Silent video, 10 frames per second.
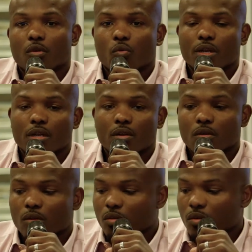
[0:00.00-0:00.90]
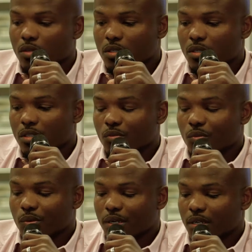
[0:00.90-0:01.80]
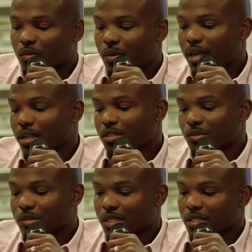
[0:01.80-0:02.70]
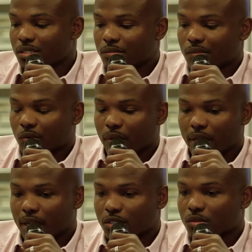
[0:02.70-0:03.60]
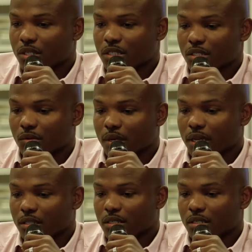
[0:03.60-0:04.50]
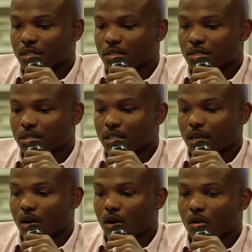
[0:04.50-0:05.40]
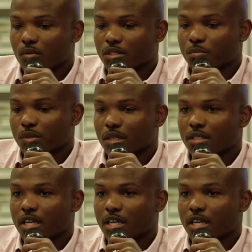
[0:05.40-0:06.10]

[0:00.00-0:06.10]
When the what, the way I do things, the way I do things, and the way I think is, is that I always put a